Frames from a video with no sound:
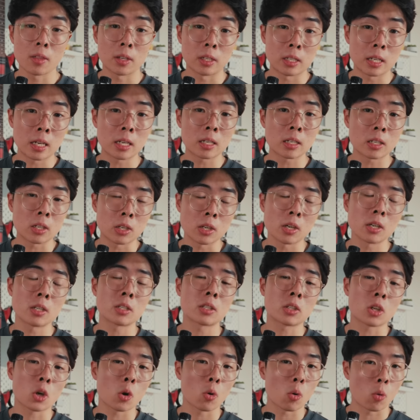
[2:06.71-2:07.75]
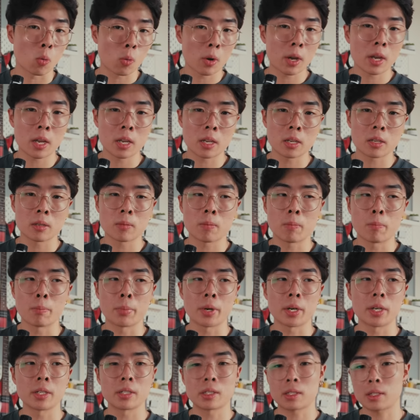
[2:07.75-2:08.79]
The dent does go away,
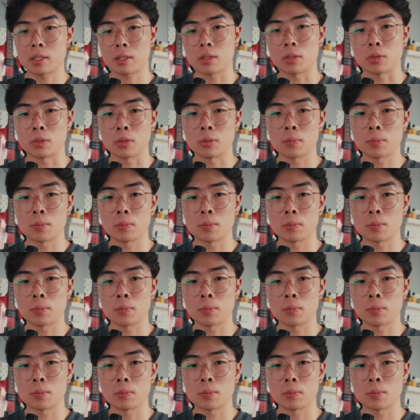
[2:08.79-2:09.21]
but still.